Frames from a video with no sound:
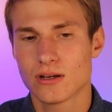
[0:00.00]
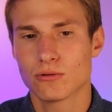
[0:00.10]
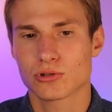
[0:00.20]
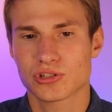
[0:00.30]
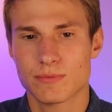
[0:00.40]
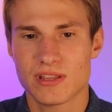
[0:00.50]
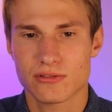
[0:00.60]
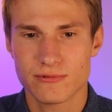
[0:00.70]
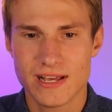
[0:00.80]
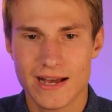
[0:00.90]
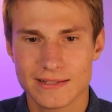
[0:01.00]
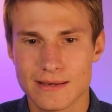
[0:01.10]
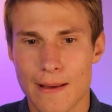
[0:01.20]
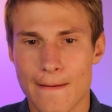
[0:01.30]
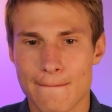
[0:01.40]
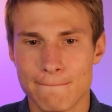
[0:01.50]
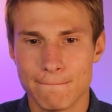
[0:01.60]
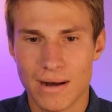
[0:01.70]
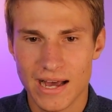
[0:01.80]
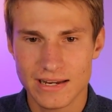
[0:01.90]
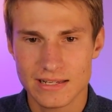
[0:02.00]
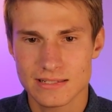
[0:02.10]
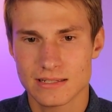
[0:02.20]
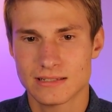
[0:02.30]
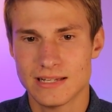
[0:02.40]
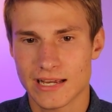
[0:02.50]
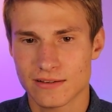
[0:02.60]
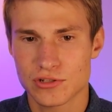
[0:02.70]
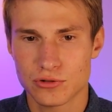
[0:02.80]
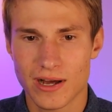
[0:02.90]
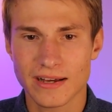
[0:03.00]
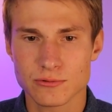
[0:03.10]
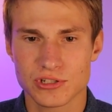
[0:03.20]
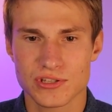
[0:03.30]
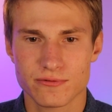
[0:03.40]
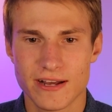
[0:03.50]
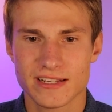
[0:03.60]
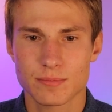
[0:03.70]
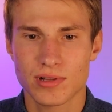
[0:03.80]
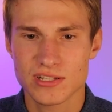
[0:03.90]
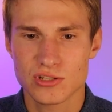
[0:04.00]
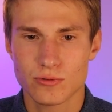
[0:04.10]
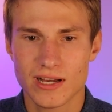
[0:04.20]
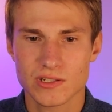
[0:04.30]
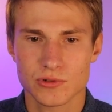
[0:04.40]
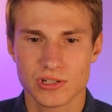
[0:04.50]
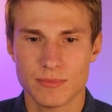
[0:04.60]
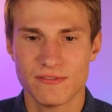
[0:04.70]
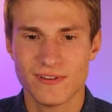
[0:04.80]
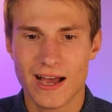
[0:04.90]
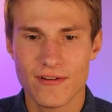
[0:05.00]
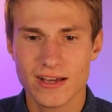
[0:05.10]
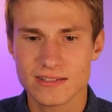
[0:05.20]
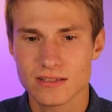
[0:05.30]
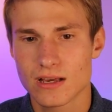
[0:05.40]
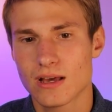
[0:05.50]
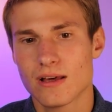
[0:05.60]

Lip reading: which will give me 3x minus -2x, which is 3x plus 2x, which will give me 5x.